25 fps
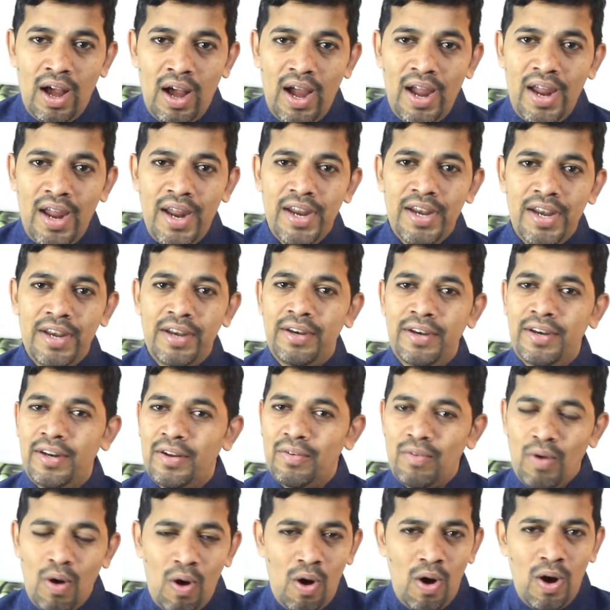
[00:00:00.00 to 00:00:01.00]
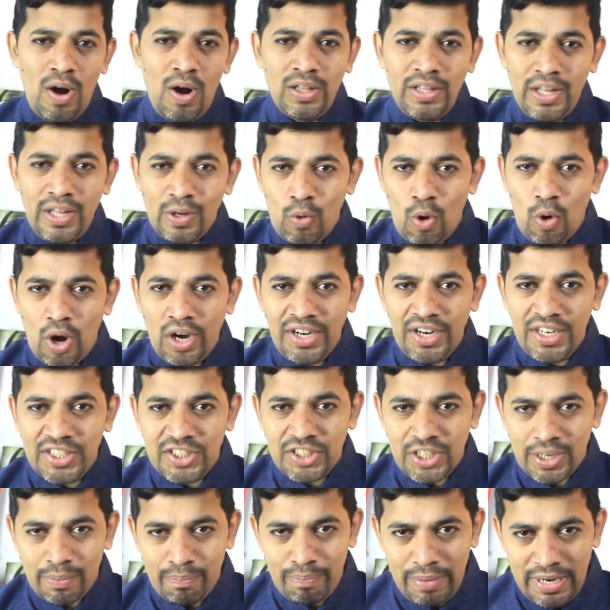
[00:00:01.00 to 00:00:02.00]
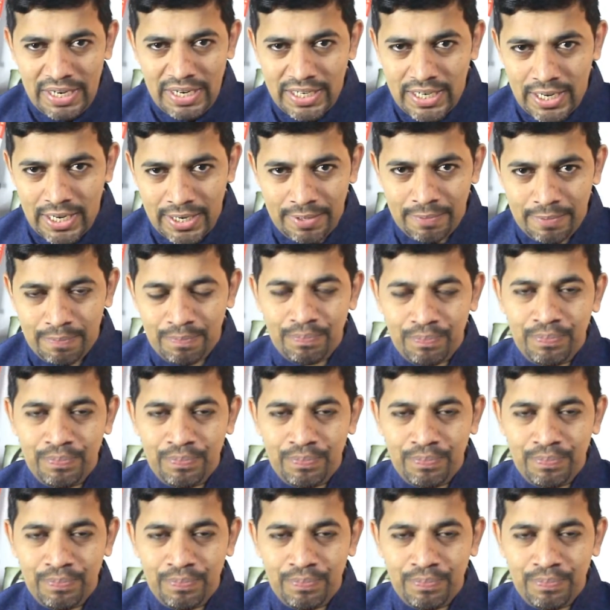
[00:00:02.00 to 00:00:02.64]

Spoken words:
And all the quality check being done,